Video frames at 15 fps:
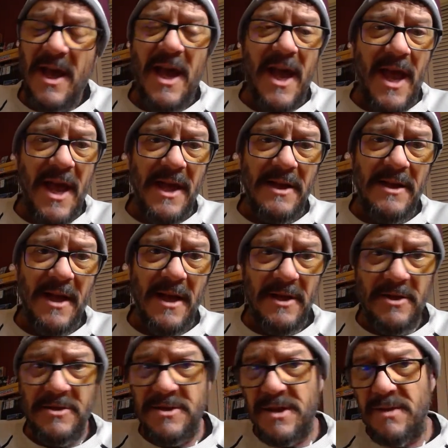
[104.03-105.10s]
And
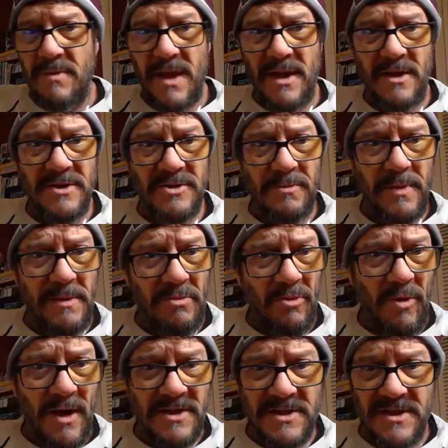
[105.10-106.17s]
usually about 100 people
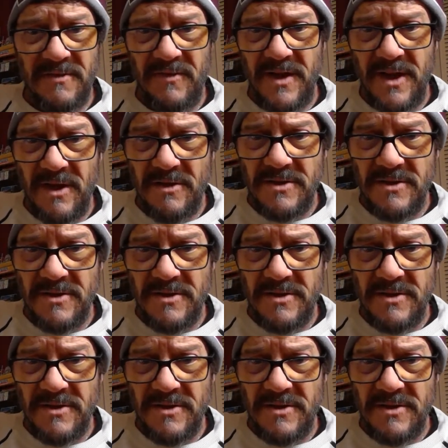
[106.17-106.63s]
watch this video.